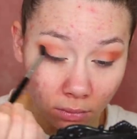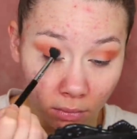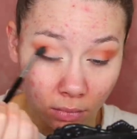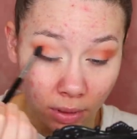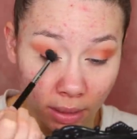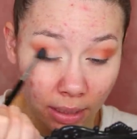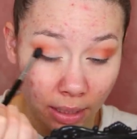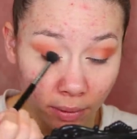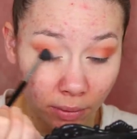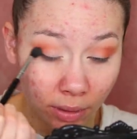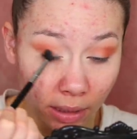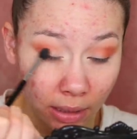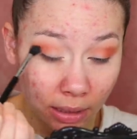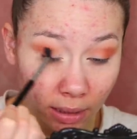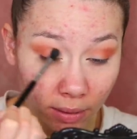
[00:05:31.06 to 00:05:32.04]
But I
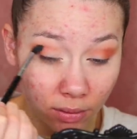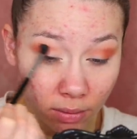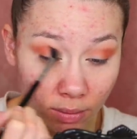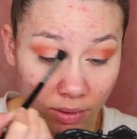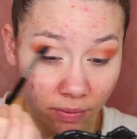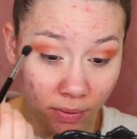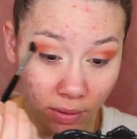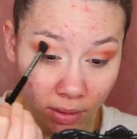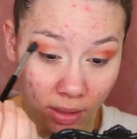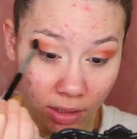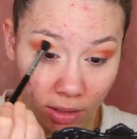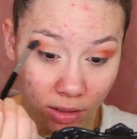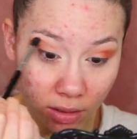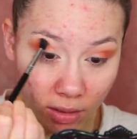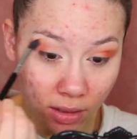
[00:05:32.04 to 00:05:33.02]
really think it was my
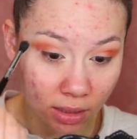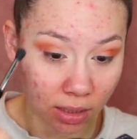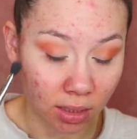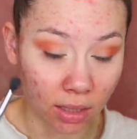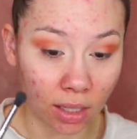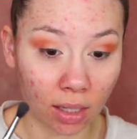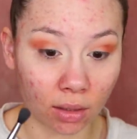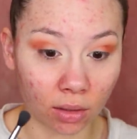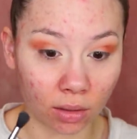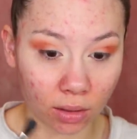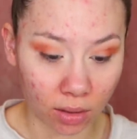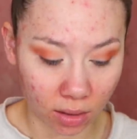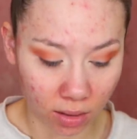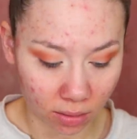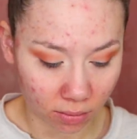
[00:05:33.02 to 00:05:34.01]
foundation. It did not look
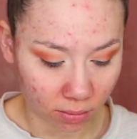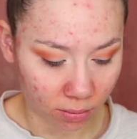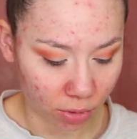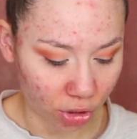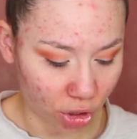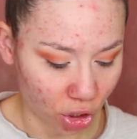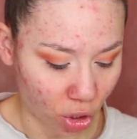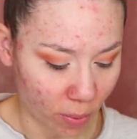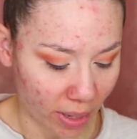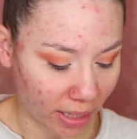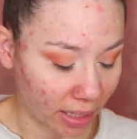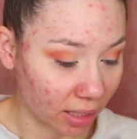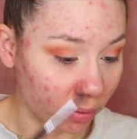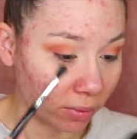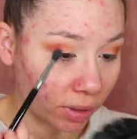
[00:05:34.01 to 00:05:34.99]
cute. I'm just going to go
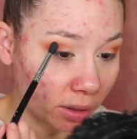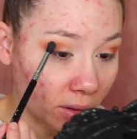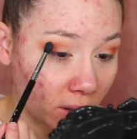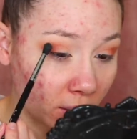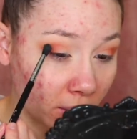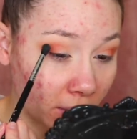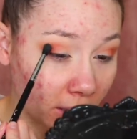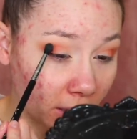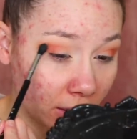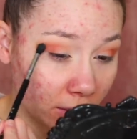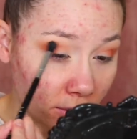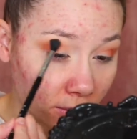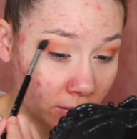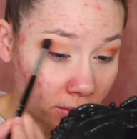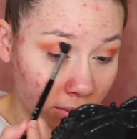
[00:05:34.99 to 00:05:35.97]
back in with On My
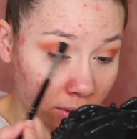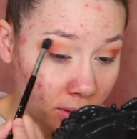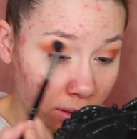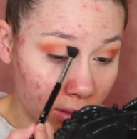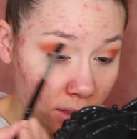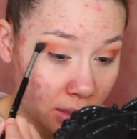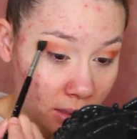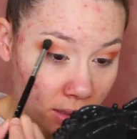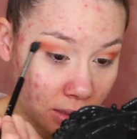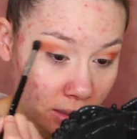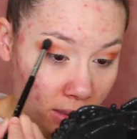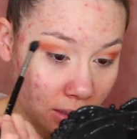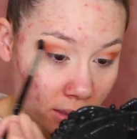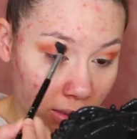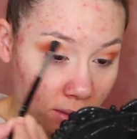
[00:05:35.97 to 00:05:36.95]
Own.
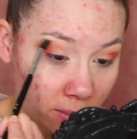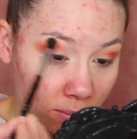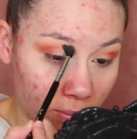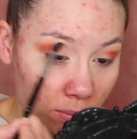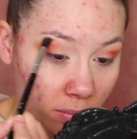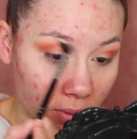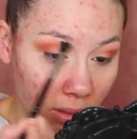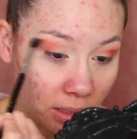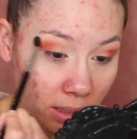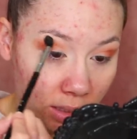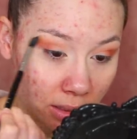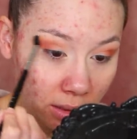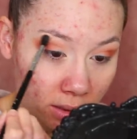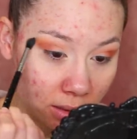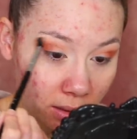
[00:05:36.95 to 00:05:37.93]
Kind of
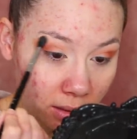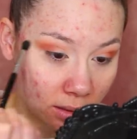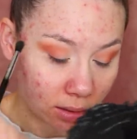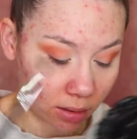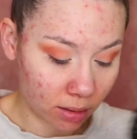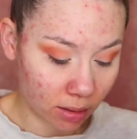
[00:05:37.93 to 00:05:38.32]
blend.